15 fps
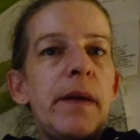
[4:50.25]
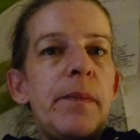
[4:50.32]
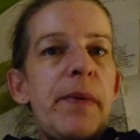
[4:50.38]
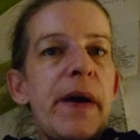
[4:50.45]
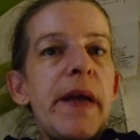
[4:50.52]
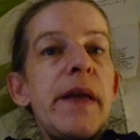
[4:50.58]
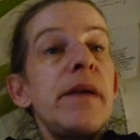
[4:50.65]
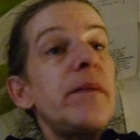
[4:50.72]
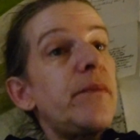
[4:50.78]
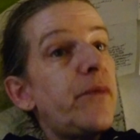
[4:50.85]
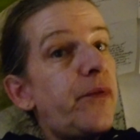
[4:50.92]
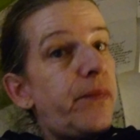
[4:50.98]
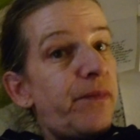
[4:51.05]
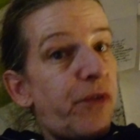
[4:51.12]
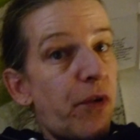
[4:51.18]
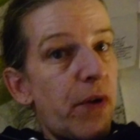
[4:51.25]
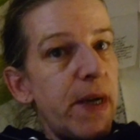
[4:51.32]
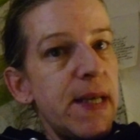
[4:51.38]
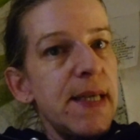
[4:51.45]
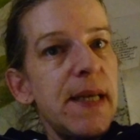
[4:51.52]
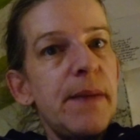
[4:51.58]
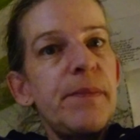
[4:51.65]
by, for
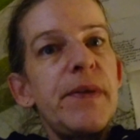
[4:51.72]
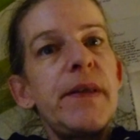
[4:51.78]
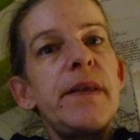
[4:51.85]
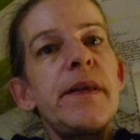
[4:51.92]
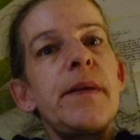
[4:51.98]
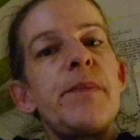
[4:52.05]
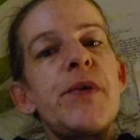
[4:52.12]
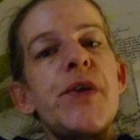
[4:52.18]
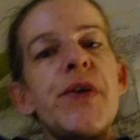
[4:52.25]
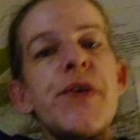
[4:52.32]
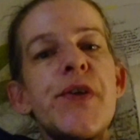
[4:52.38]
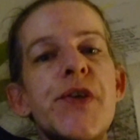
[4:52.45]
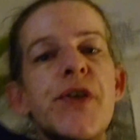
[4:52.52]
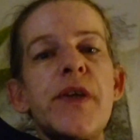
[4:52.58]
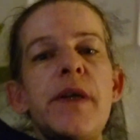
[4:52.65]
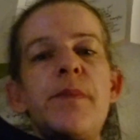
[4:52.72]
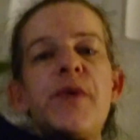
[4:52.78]
example, a British